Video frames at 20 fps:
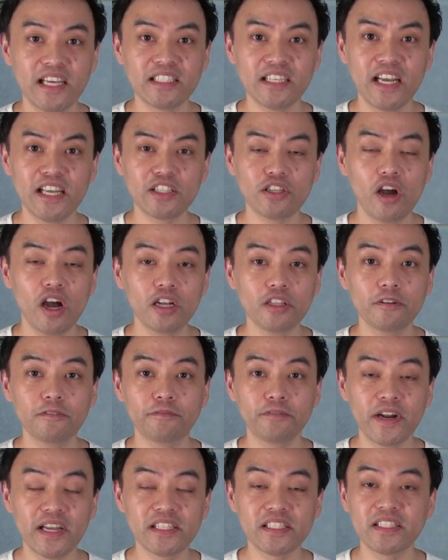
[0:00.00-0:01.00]
As I talk to
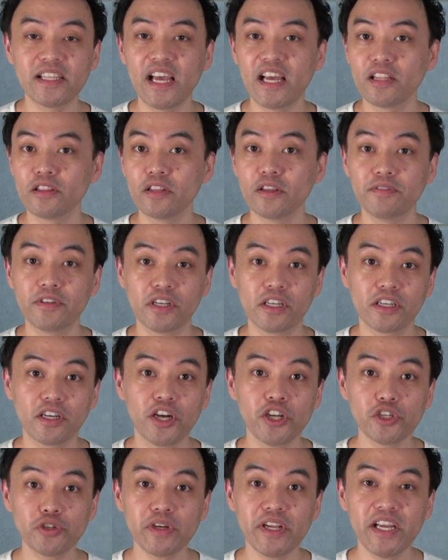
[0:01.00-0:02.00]
friends that live in the
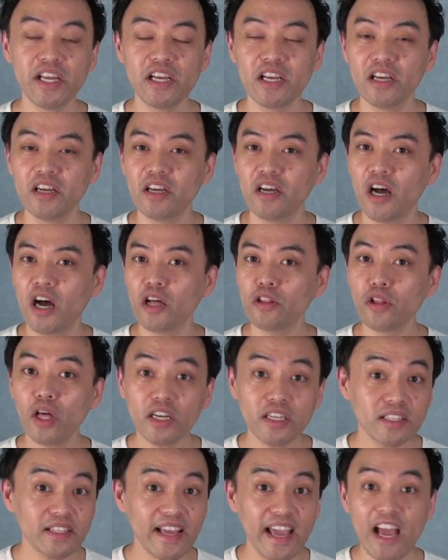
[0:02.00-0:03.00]
country, a
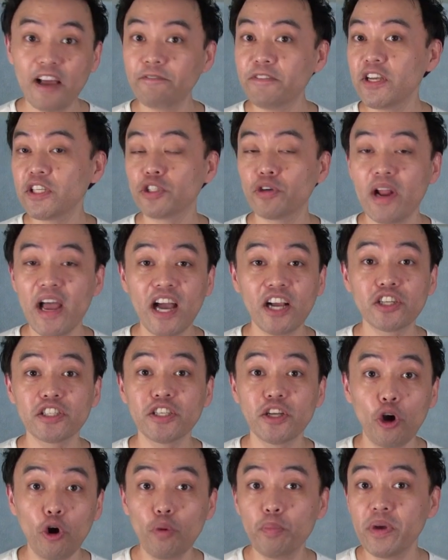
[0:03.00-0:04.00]
lot of the cafes are
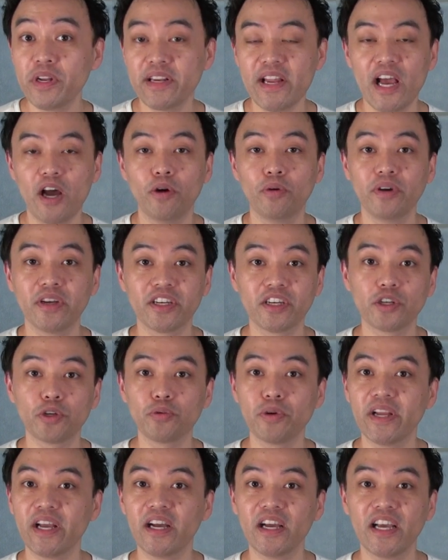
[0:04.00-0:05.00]
actually open now in
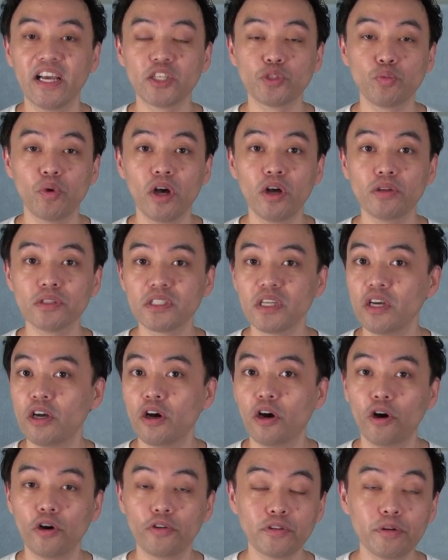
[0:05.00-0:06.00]
Korea, as well as
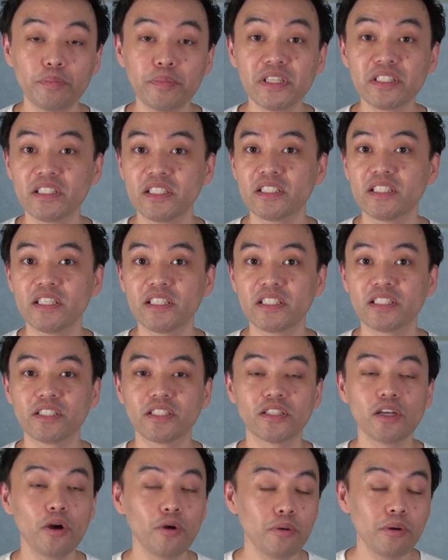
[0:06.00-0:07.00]
other businesses.
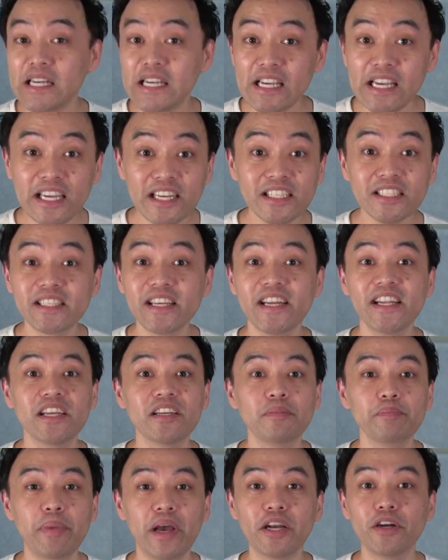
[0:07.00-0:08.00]
So it is
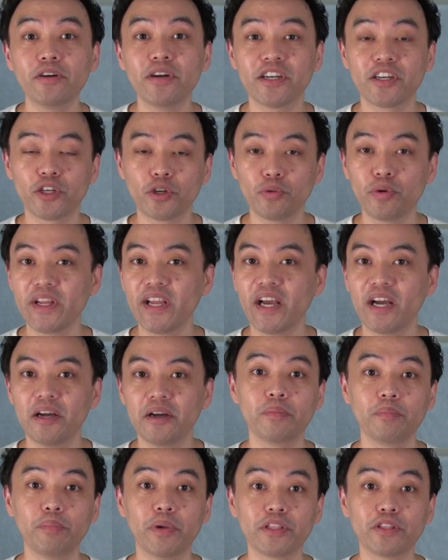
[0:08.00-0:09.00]
getting better in Korea.
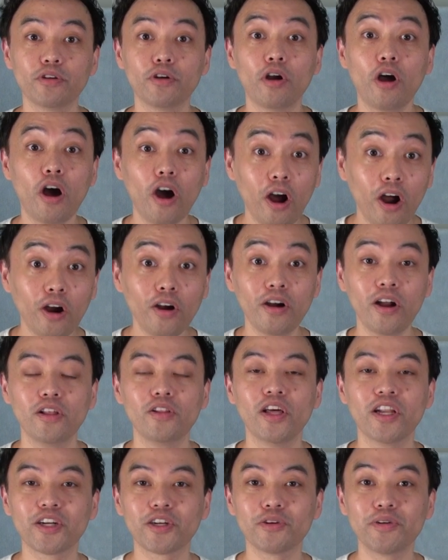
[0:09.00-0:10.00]
But there are a
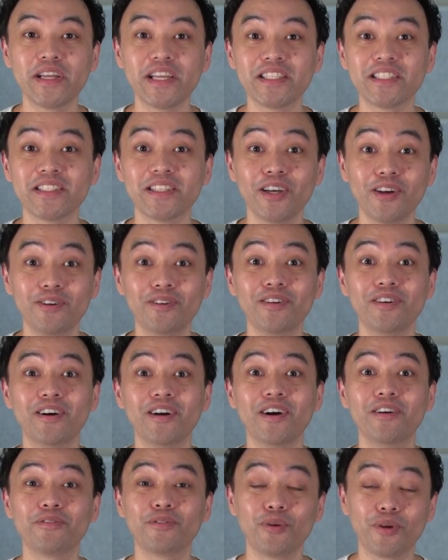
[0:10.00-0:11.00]
lot of Koreans still,
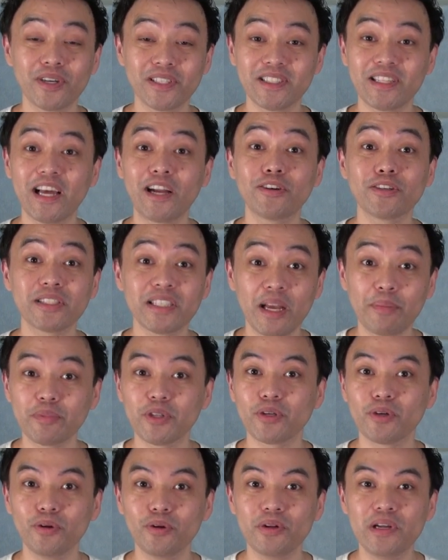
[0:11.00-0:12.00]
of course, that are
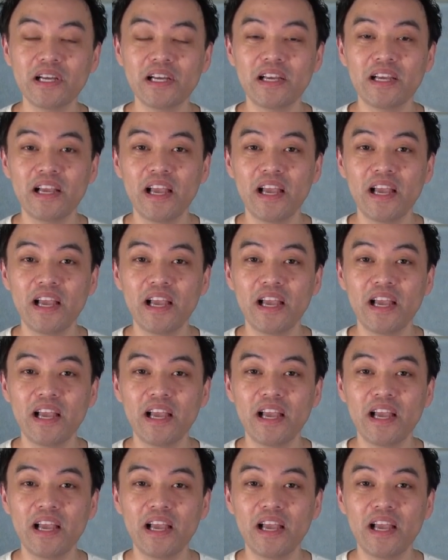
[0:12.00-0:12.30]
skeptical.